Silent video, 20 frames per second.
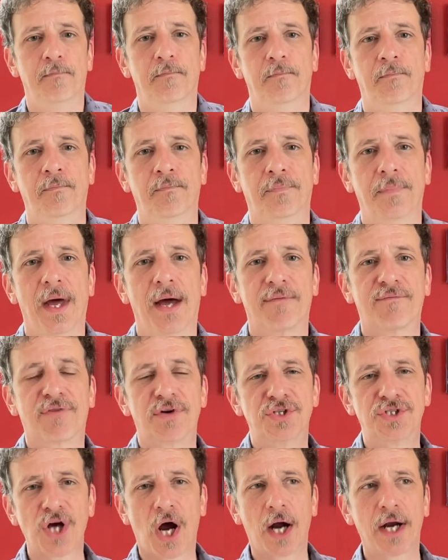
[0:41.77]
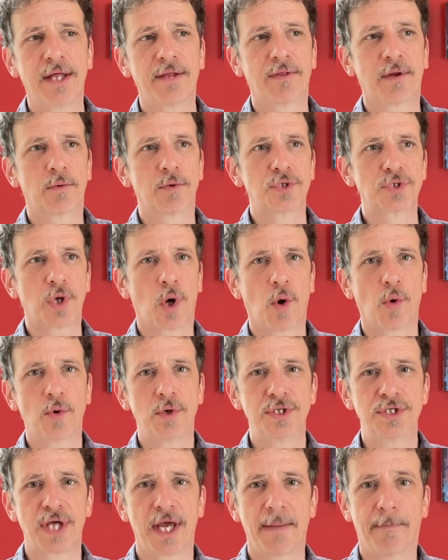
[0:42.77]
And for Johnny, there was
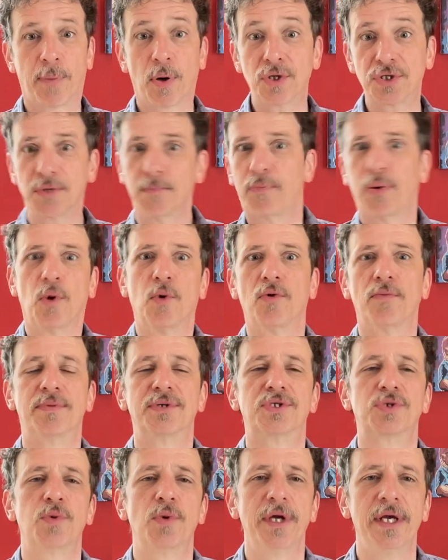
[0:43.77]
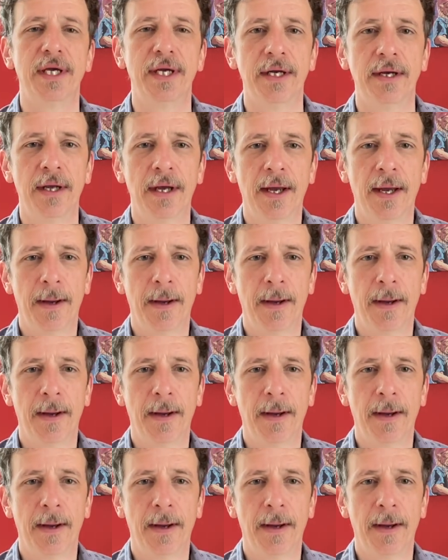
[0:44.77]
always a push and pull between